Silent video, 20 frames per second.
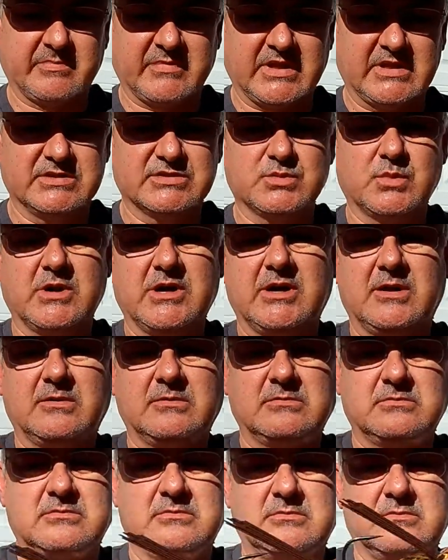as well.
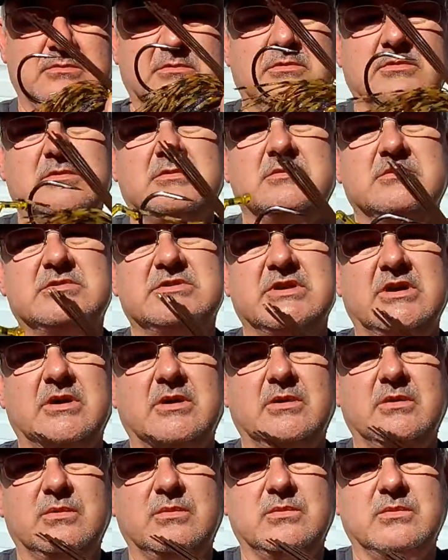
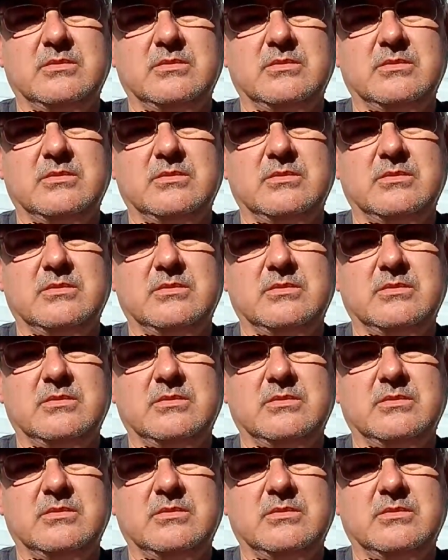So